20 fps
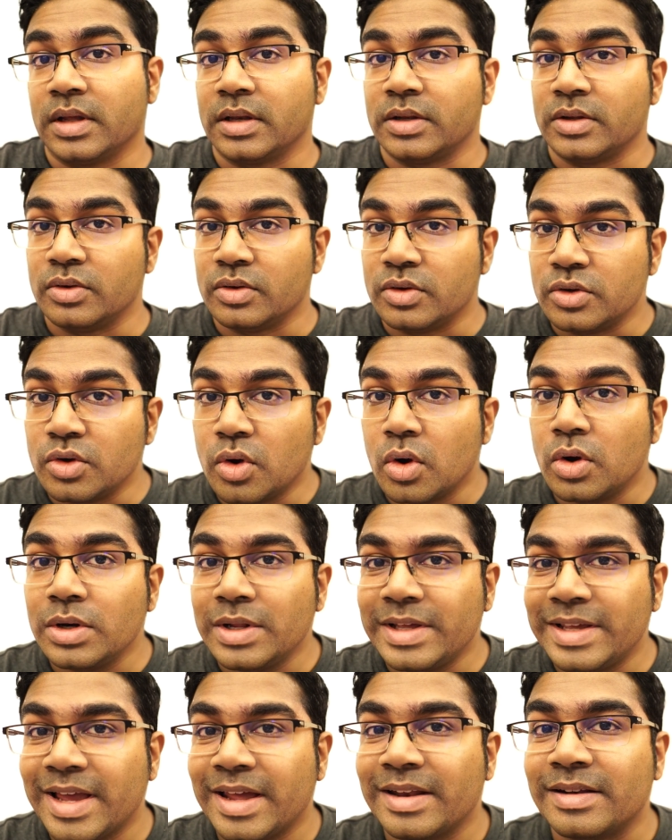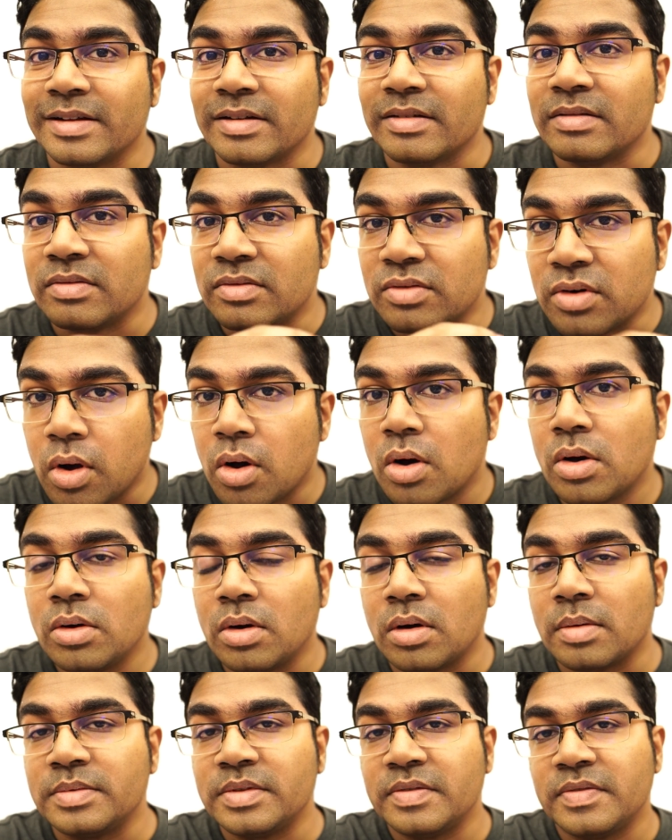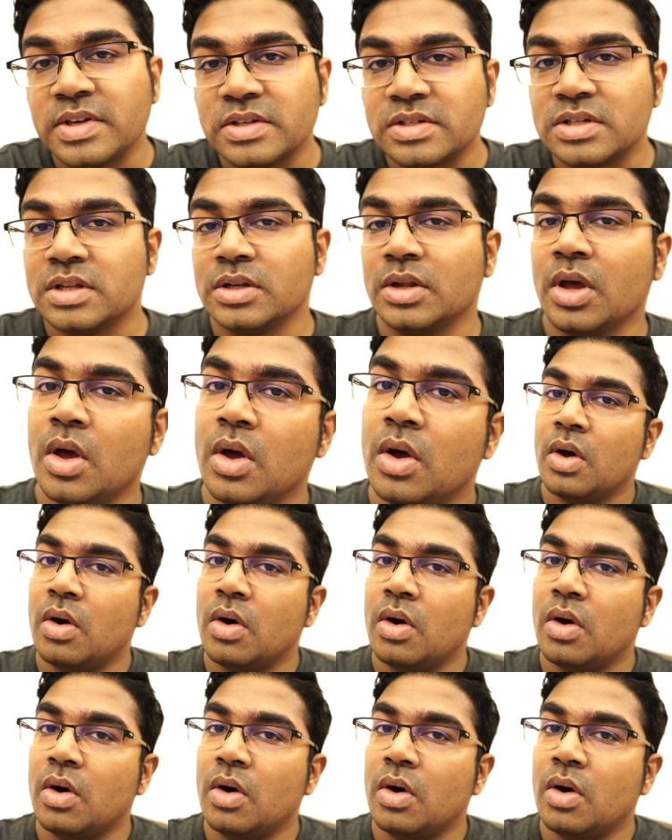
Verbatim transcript: that you don't get a wrong observation